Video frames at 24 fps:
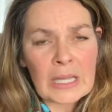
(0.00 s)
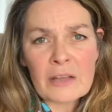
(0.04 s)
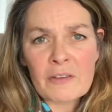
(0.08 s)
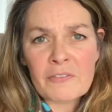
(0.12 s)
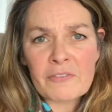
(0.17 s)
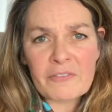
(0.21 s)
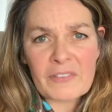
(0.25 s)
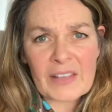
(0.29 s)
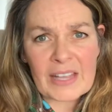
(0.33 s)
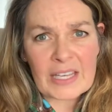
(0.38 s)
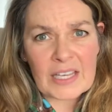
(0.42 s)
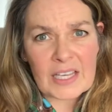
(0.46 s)

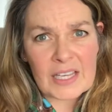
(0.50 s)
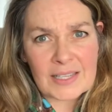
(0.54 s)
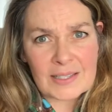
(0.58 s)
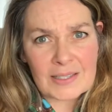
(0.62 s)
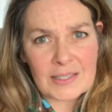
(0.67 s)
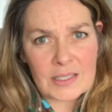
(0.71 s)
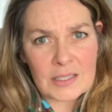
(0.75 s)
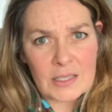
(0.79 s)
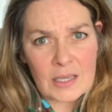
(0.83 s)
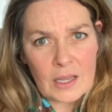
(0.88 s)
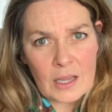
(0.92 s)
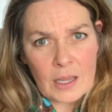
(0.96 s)

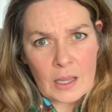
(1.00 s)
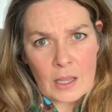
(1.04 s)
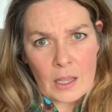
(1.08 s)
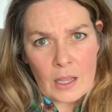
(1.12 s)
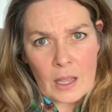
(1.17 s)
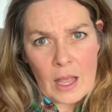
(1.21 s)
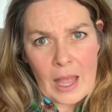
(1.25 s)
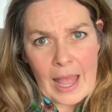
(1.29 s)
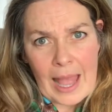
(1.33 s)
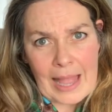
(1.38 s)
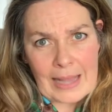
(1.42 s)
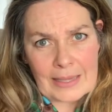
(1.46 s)
fitness
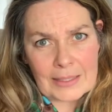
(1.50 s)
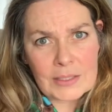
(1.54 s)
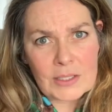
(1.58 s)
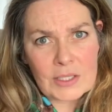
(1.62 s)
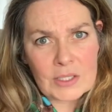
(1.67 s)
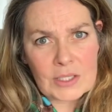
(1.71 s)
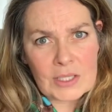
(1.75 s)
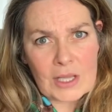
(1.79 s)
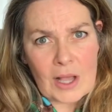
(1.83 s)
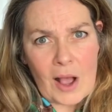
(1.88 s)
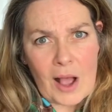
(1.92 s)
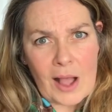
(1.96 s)

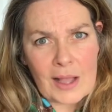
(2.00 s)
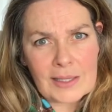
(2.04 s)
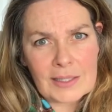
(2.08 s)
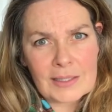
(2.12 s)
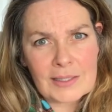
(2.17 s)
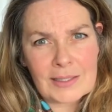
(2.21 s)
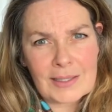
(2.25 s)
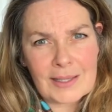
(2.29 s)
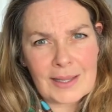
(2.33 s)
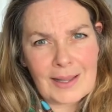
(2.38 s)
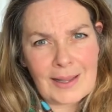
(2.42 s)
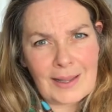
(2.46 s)

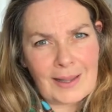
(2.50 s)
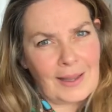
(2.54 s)
exercise.